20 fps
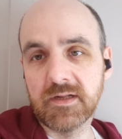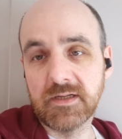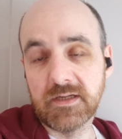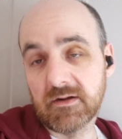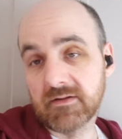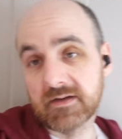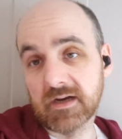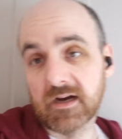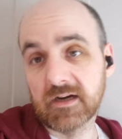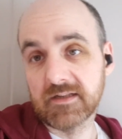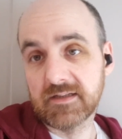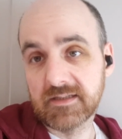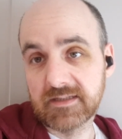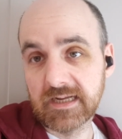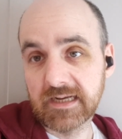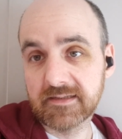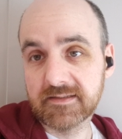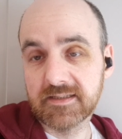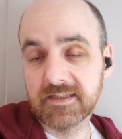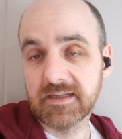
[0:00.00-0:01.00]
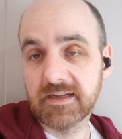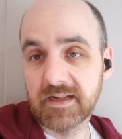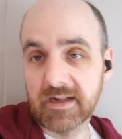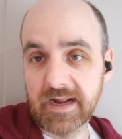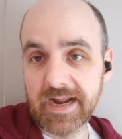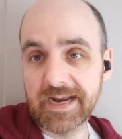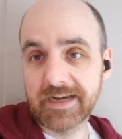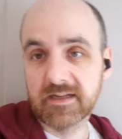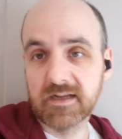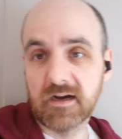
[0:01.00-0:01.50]
you know, guard and tester,
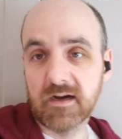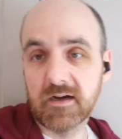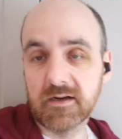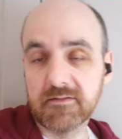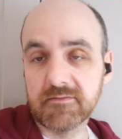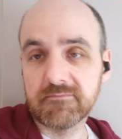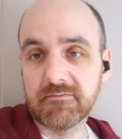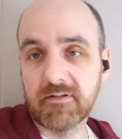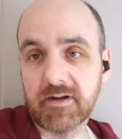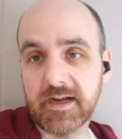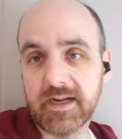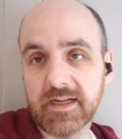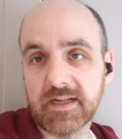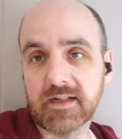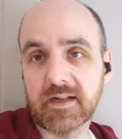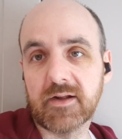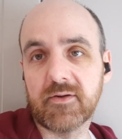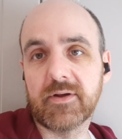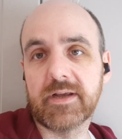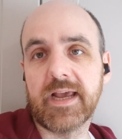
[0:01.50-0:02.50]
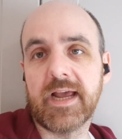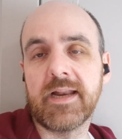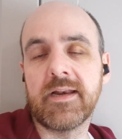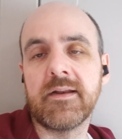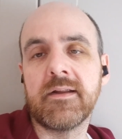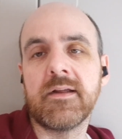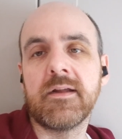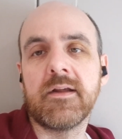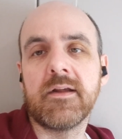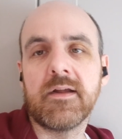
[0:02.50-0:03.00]
head guard, right? You know,
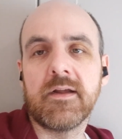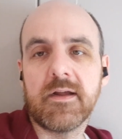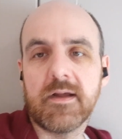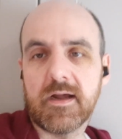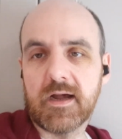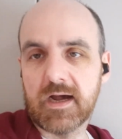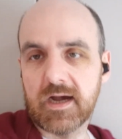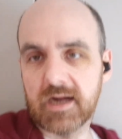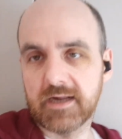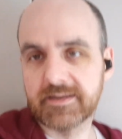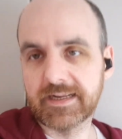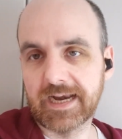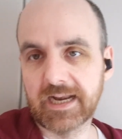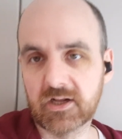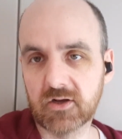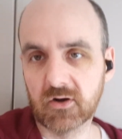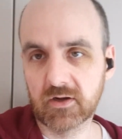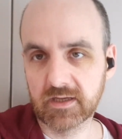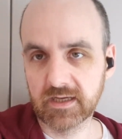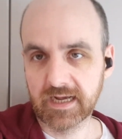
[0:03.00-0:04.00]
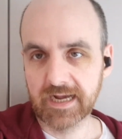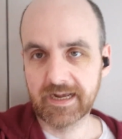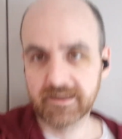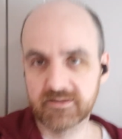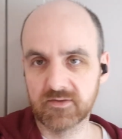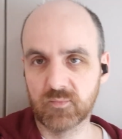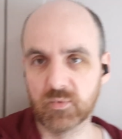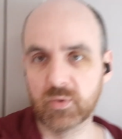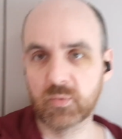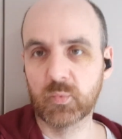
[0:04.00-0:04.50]
again, Dall'Agochie
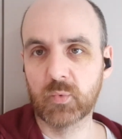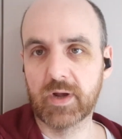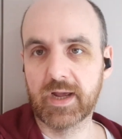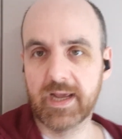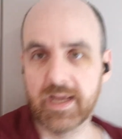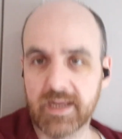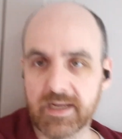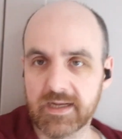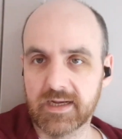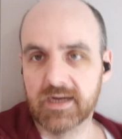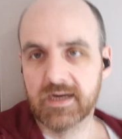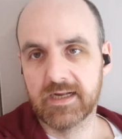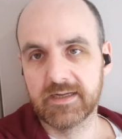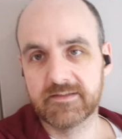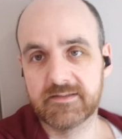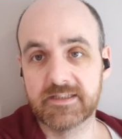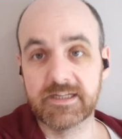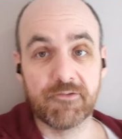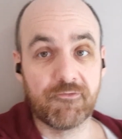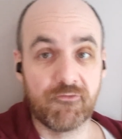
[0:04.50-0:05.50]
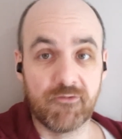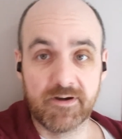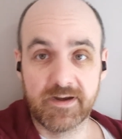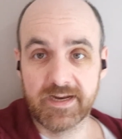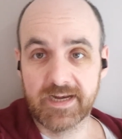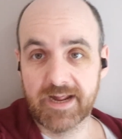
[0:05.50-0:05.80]
has it one way. It's different